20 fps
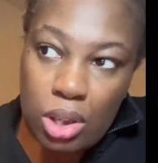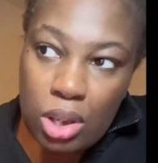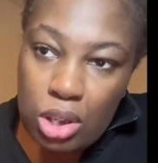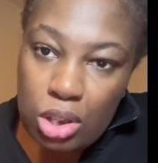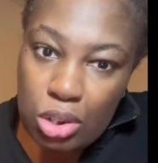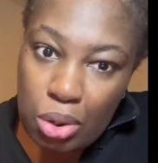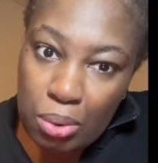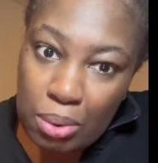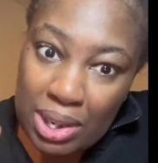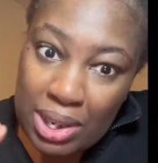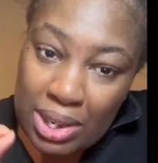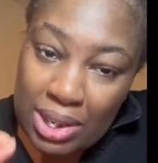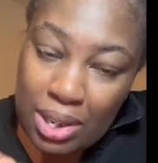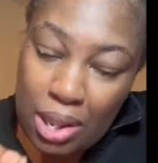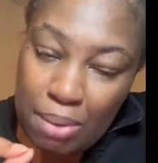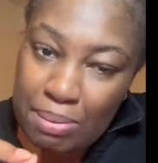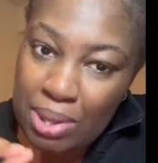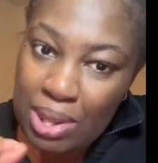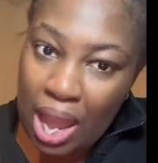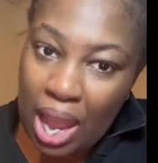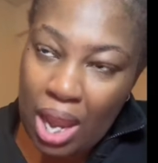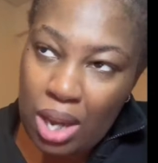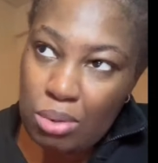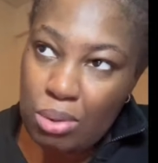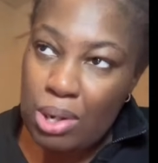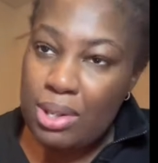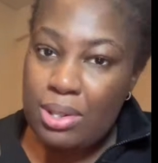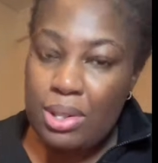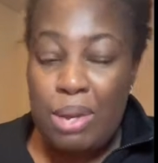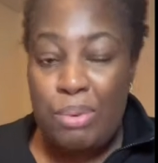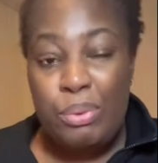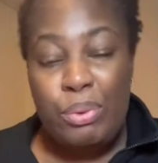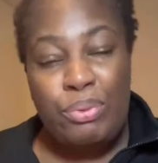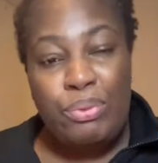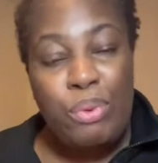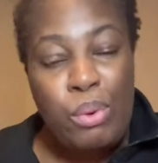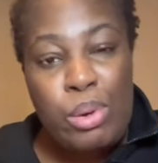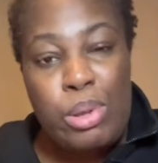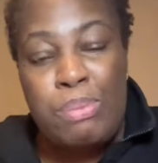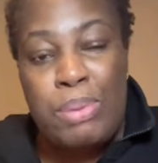So he sent me the address. It was
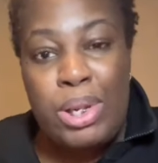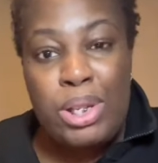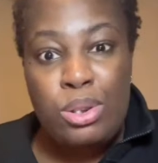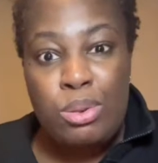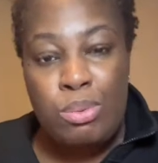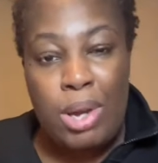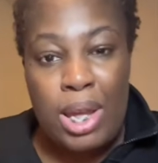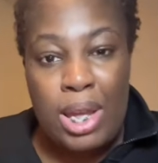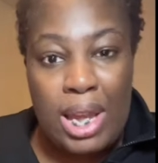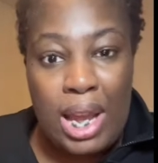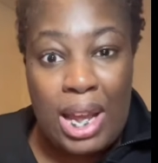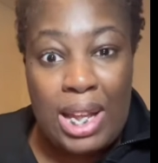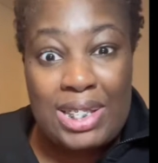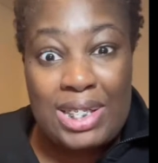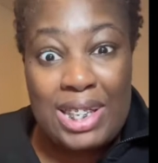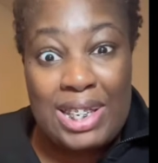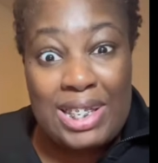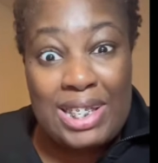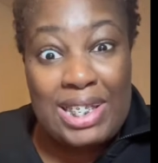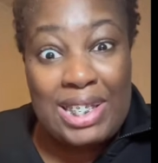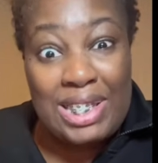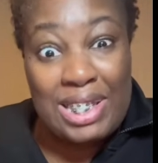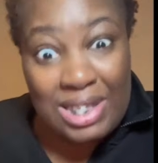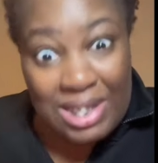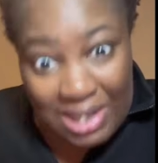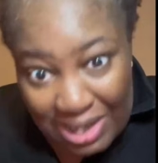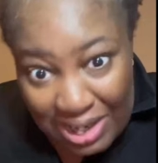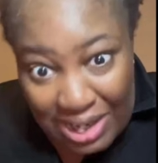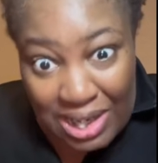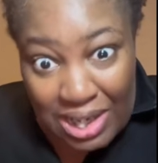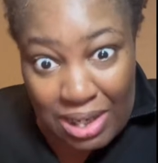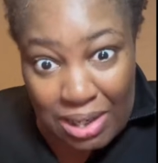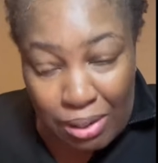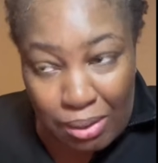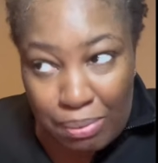40 minutes away. I said, damn.